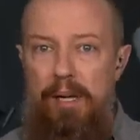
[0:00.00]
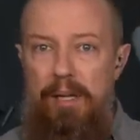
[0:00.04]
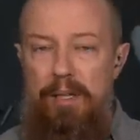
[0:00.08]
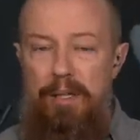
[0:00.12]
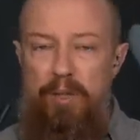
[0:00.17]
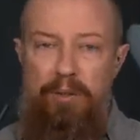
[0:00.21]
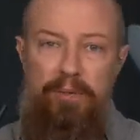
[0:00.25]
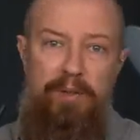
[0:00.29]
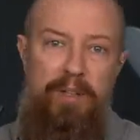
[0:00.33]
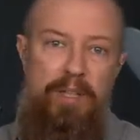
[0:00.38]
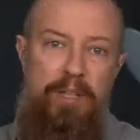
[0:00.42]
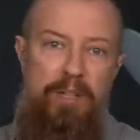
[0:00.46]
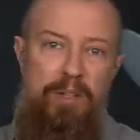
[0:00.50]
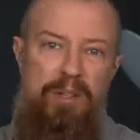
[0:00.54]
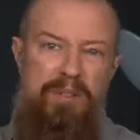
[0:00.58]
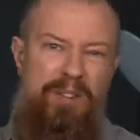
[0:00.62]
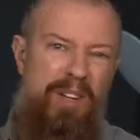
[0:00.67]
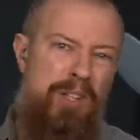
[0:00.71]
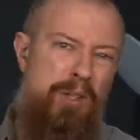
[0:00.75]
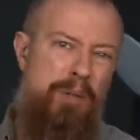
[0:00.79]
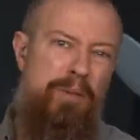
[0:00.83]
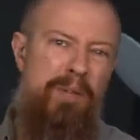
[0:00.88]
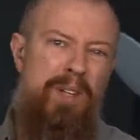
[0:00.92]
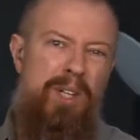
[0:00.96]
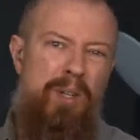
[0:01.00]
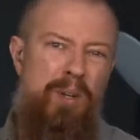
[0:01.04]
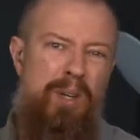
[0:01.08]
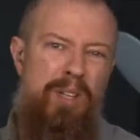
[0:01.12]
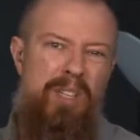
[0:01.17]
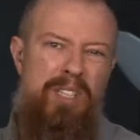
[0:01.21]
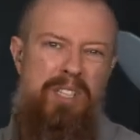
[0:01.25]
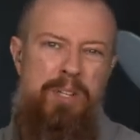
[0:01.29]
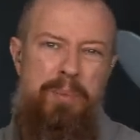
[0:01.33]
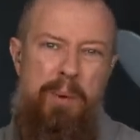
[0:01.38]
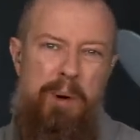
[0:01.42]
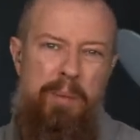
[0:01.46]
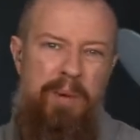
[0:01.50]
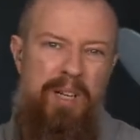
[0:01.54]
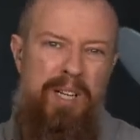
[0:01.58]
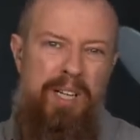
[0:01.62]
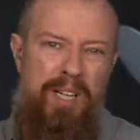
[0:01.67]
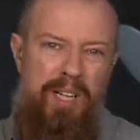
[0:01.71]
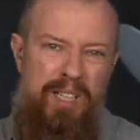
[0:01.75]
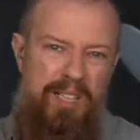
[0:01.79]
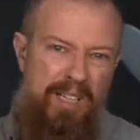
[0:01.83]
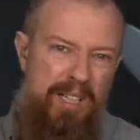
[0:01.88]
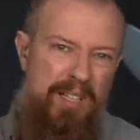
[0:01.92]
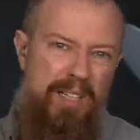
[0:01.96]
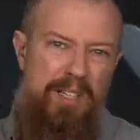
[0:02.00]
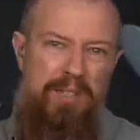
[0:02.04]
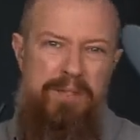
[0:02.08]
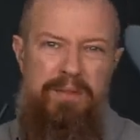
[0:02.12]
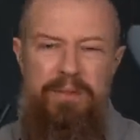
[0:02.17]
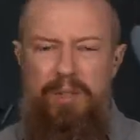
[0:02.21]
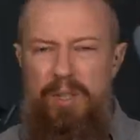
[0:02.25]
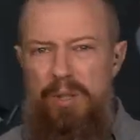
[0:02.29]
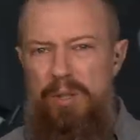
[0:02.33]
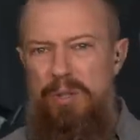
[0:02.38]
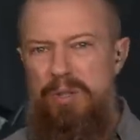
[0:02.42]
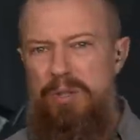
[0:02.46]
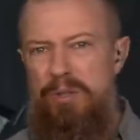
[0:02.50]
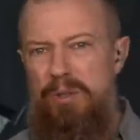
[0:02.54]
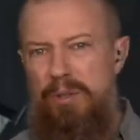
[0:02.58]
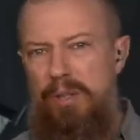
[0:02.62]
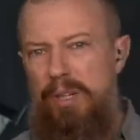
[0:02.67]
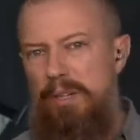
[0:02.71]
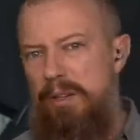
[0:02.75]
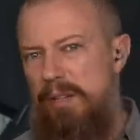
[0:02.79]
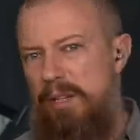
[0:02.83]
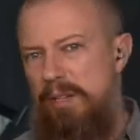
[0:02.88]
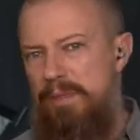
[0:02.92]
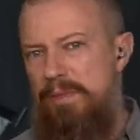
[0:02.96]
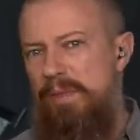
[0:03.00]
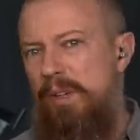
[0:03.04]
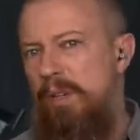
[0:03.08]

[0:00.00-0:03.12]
your video, if I do a video on this, is probably going to get 10,000 views or 100,000